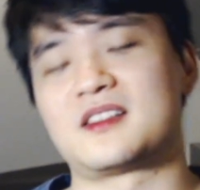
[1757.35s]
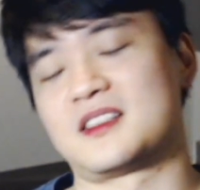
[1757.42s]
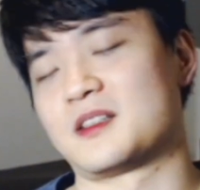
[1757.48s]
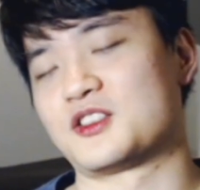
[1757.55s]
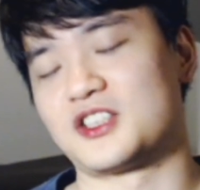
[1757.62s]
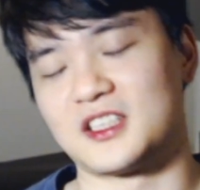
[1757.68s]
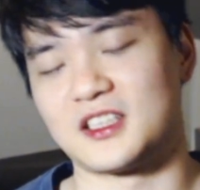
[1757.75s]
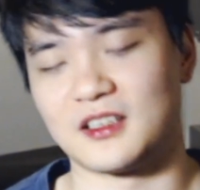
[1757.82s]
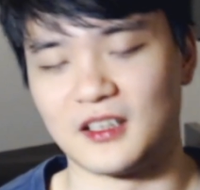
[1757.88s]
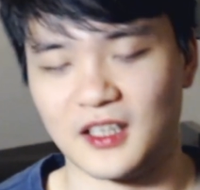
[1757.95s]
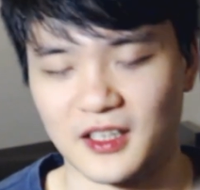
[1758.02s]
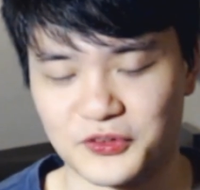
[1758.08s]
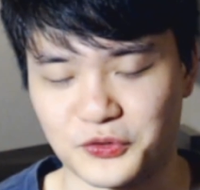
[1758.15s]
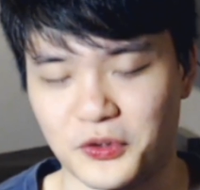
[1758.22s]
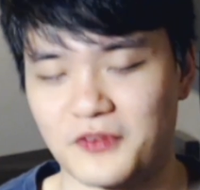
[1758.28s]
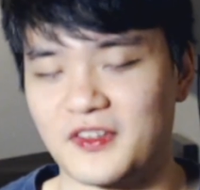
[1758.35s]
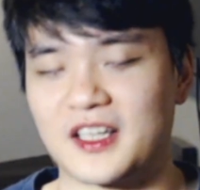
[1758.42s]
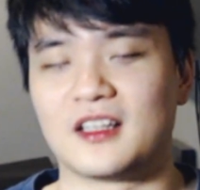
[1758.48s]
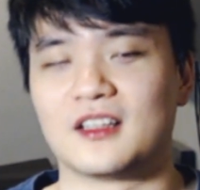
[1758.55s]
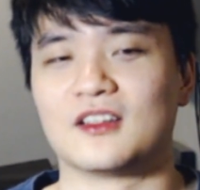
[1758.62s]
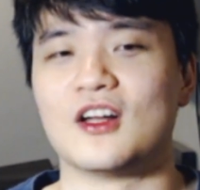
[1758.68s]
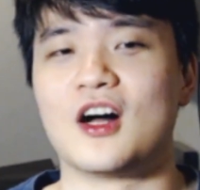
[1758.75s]
Such as sort of
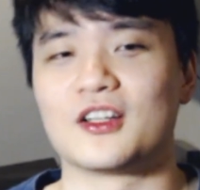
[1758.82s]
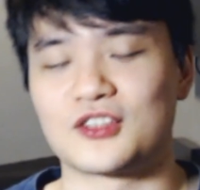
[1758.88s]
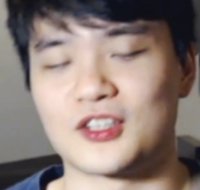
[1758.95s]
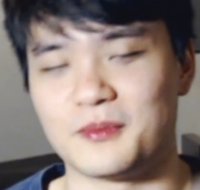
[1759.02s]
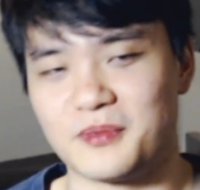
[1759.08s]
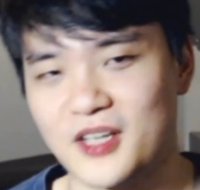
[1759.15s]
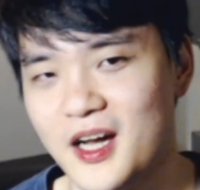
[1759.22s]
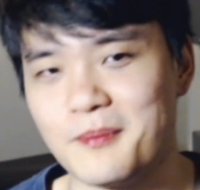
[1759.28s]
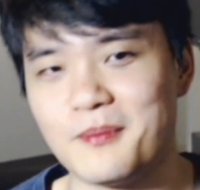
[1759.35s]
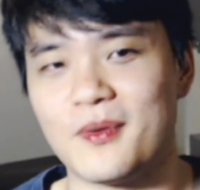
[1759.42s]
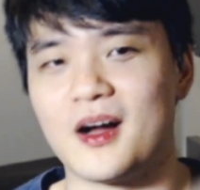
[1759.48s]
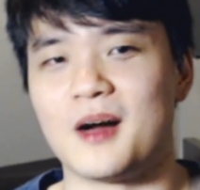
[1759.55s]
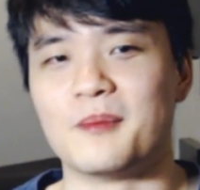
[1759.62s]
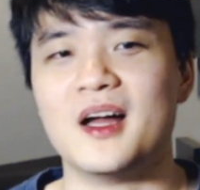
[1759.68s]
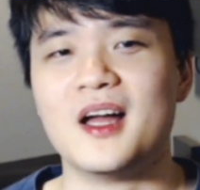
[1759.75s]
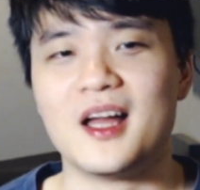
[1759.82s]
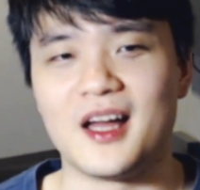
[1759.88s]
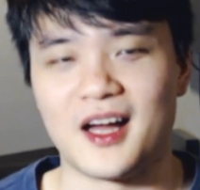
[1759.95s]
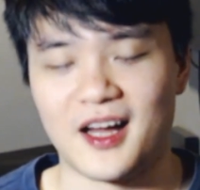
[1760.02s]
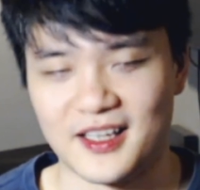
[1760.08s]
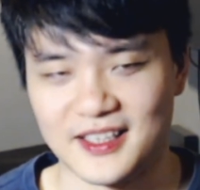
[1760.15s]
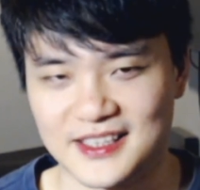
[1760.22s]
like a long-term time bomb
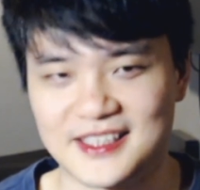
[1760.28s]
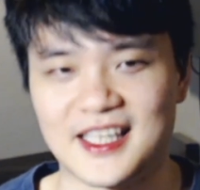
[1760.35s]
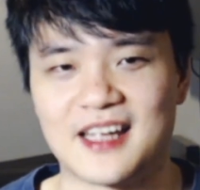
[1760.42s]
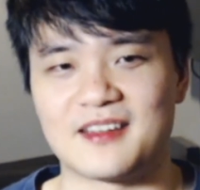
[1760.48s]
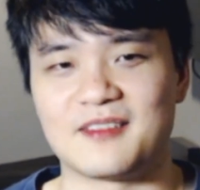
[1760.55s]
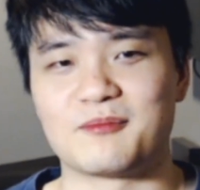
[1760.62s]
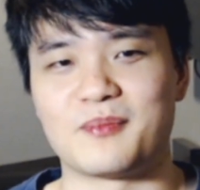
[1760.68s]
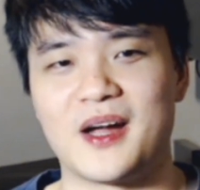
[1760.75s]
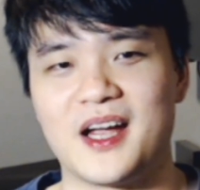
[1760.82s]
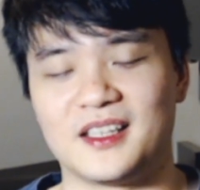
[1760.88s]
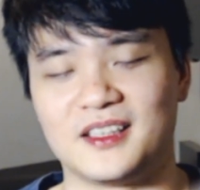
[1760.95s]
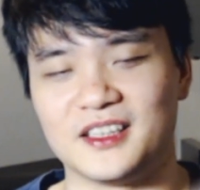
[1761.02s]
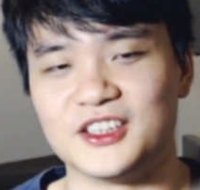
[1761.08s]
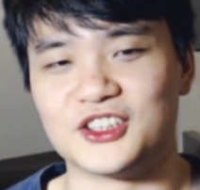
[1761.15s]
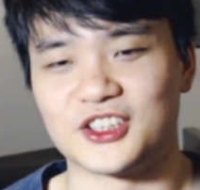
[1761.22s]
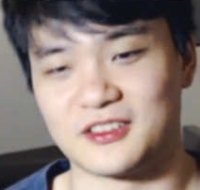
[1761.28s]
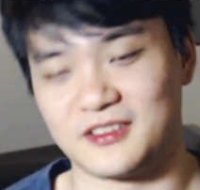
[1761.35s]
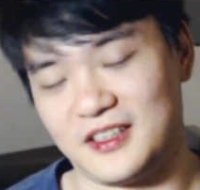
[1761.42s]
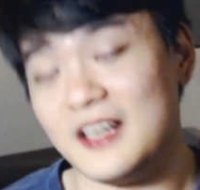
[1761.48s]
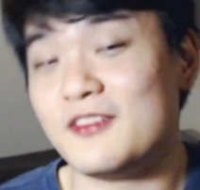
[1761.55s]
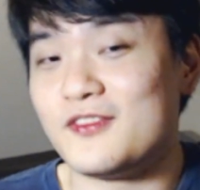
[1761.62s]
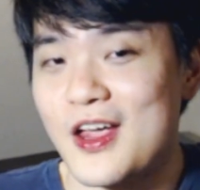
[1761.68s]
set by the Legion,
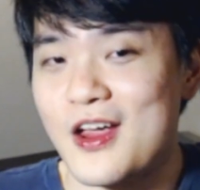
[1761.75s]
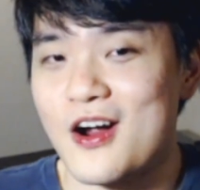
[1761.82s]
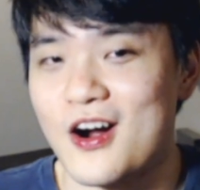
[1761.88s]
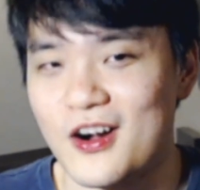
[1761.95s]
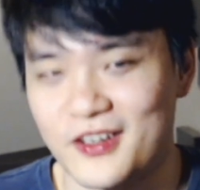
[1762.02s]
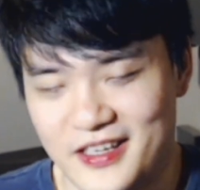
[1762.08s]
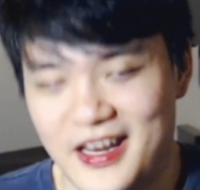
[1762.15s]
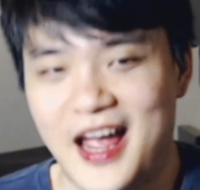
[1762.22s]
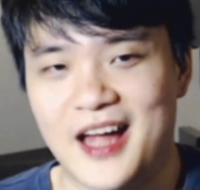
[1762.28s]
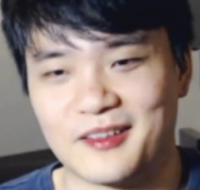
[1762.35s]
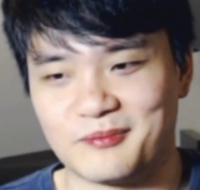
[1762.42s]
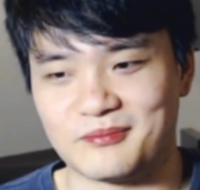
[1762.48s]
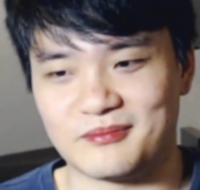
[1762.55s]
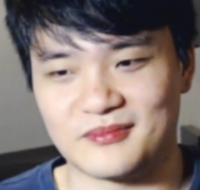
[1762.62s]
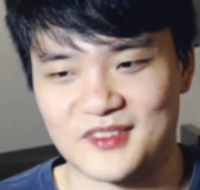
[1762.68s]
if they are that,